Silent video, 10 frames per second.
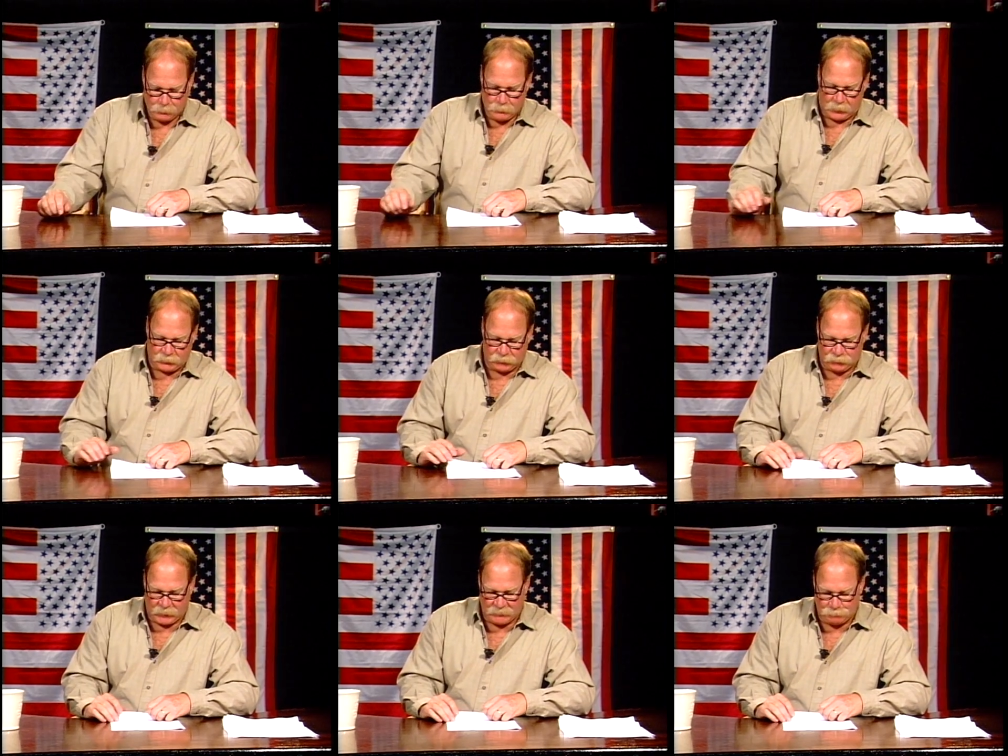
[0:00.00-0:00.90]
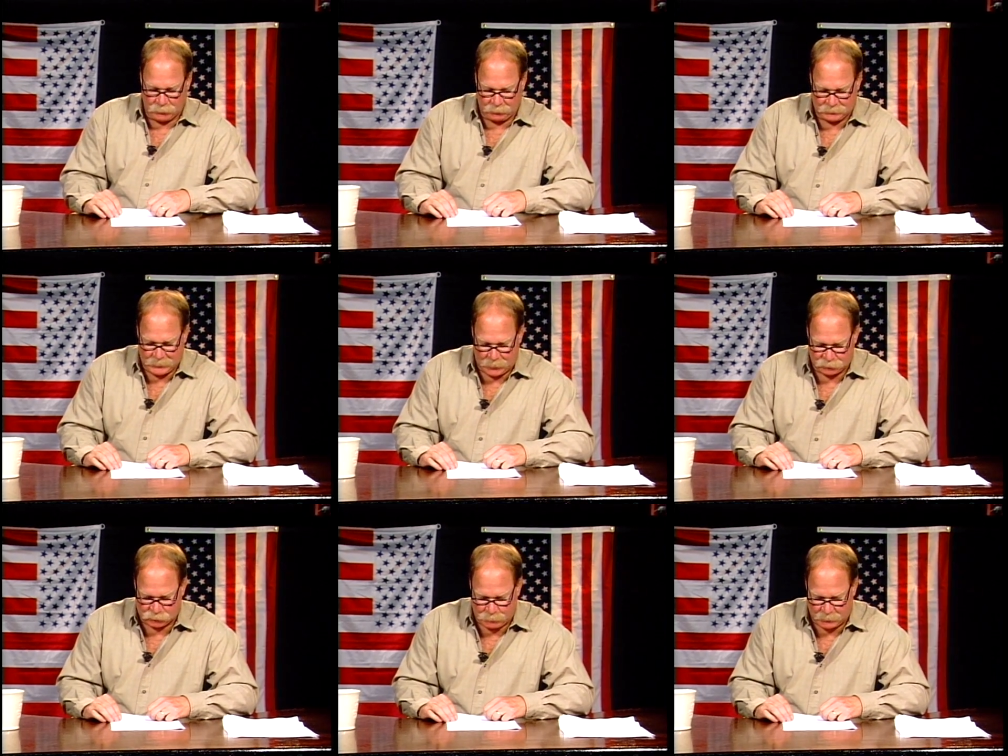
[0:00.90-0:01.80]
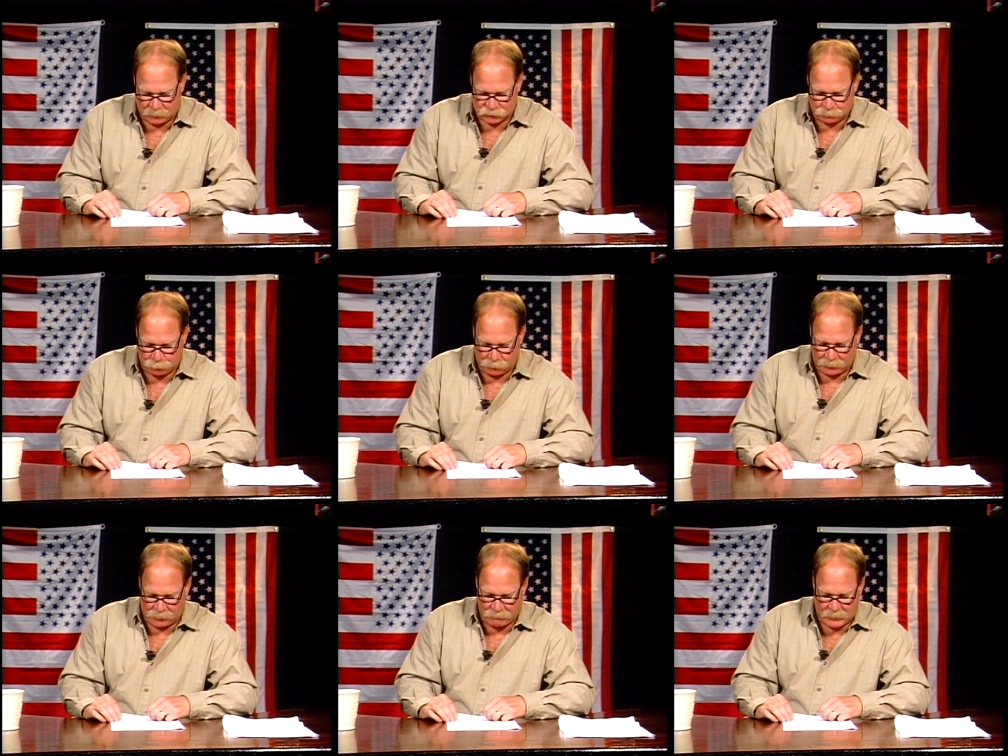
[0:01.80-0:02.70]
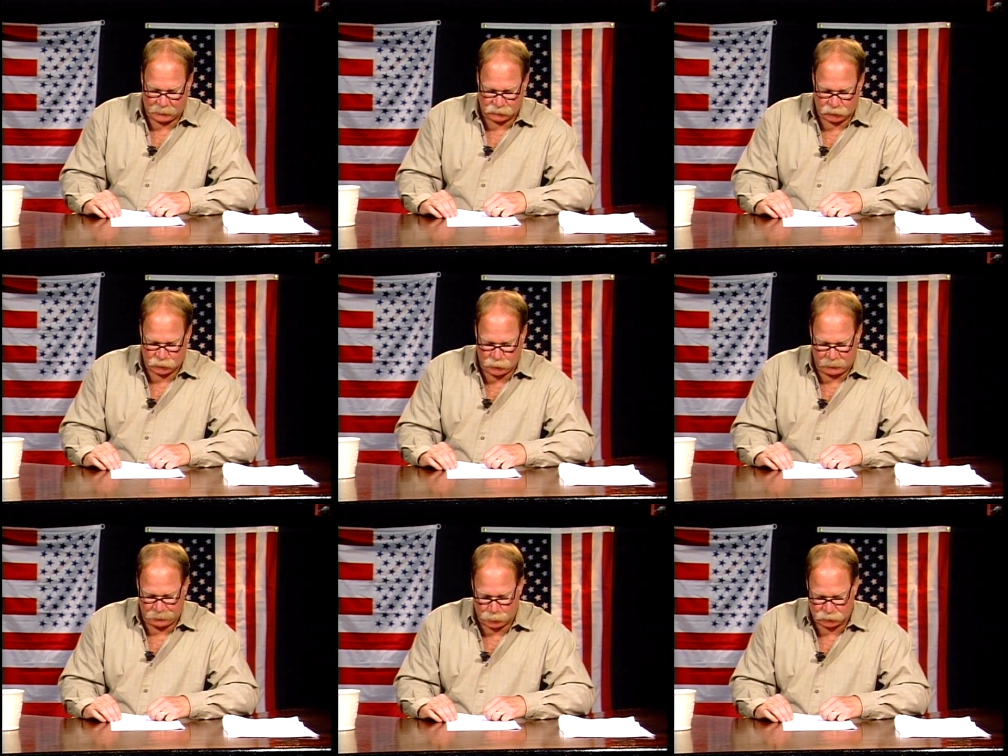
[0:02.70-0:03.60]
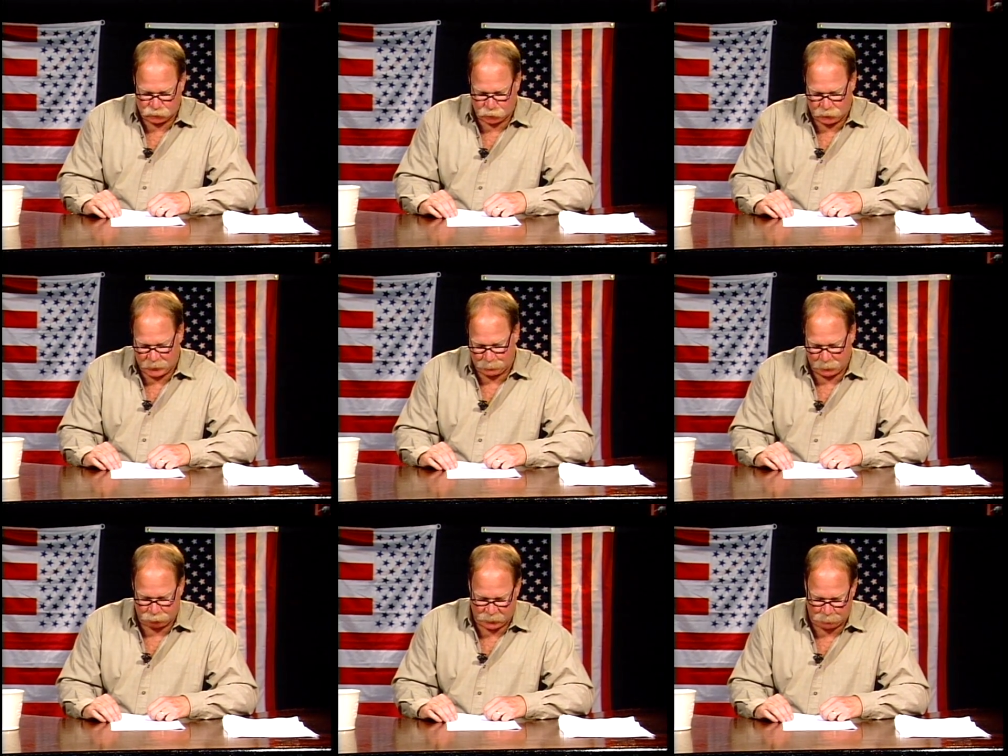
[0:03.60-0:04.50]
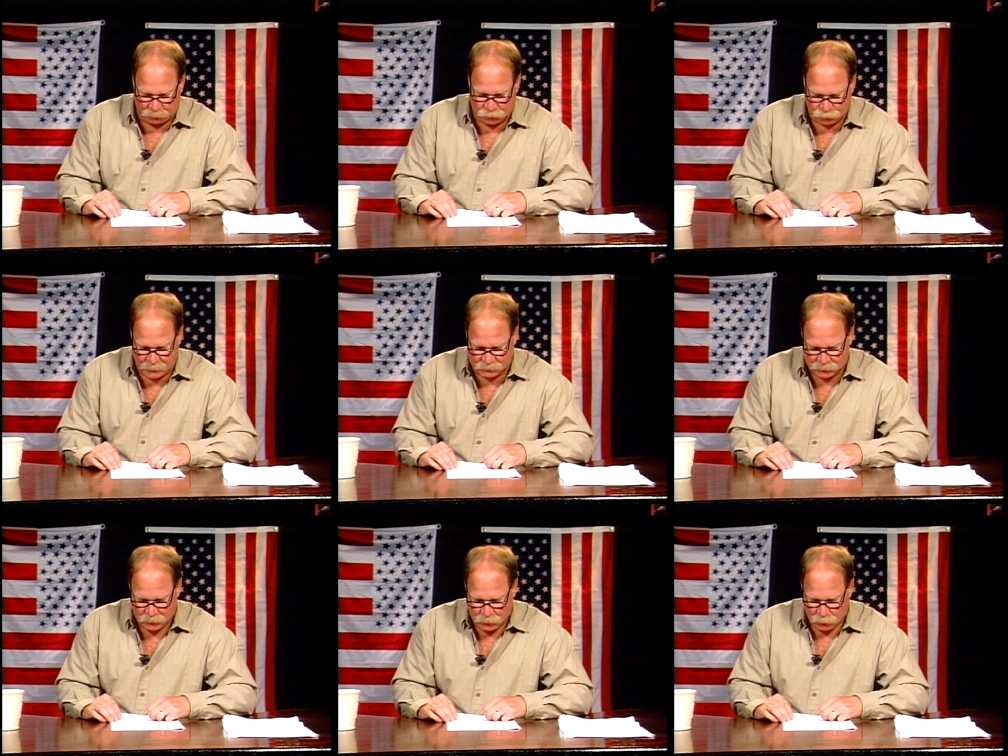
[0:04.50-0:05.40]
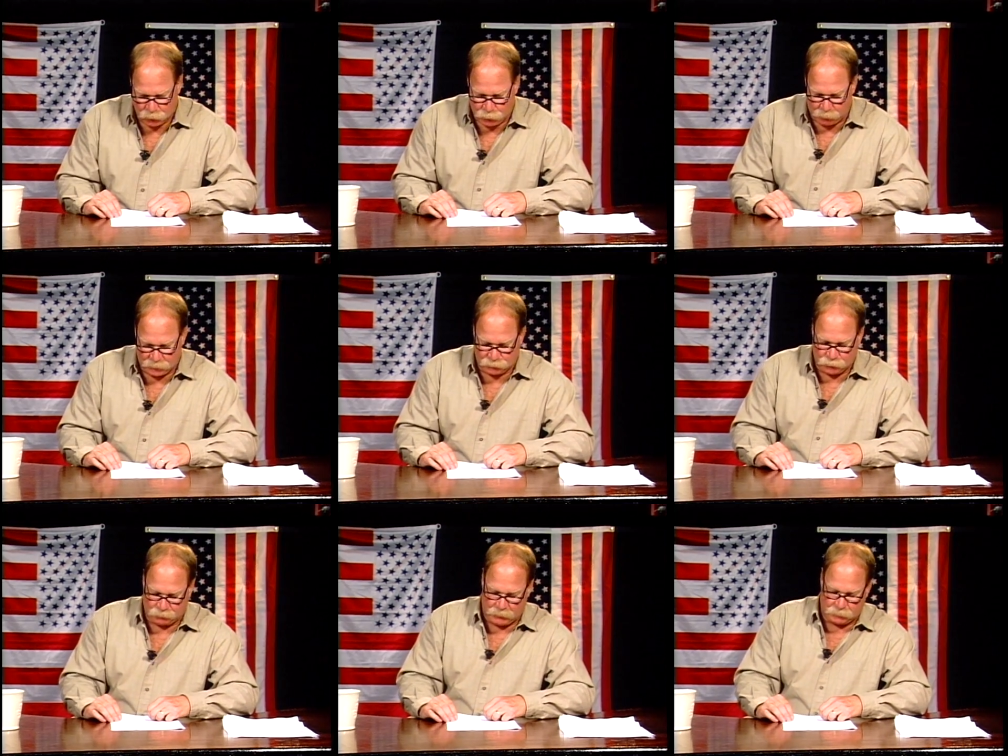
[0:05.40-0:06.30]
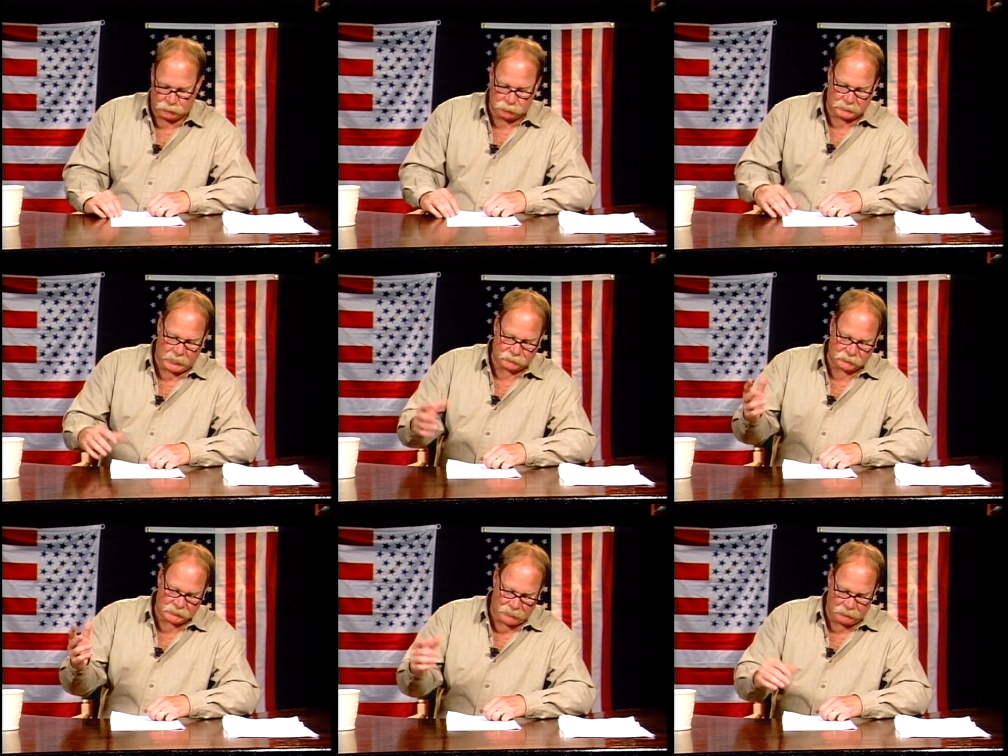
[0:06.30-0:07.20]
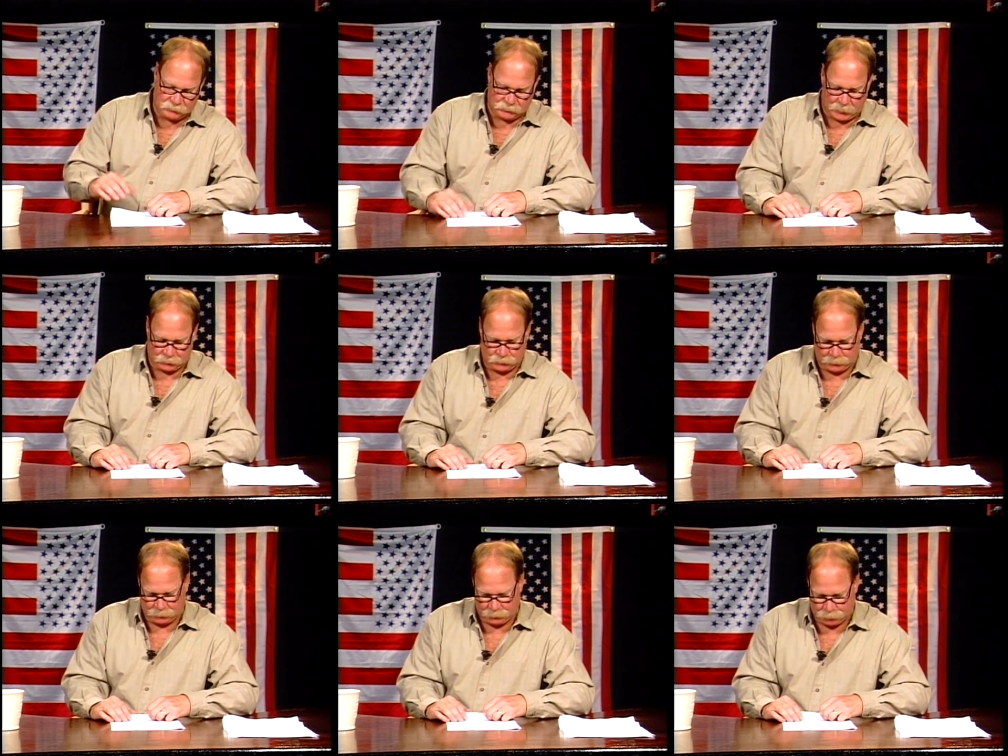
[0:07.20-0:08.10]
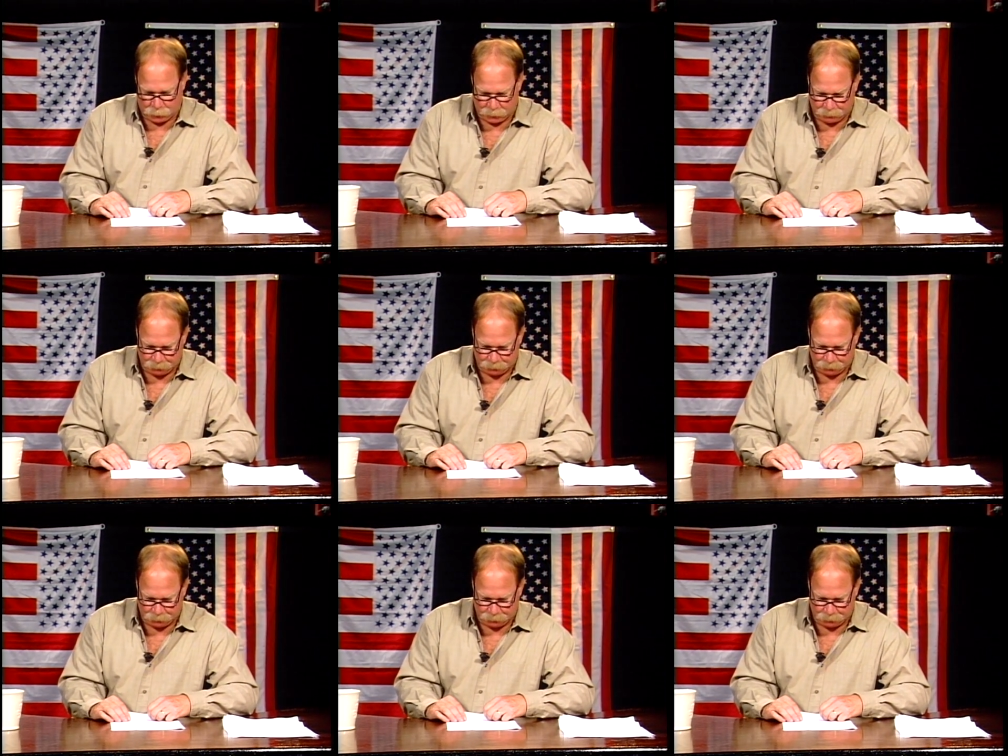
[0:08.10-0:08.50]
Another $5 billion spent on supporting Iraqi security forces could not be properly traced, according to November 2007 Inspector General report.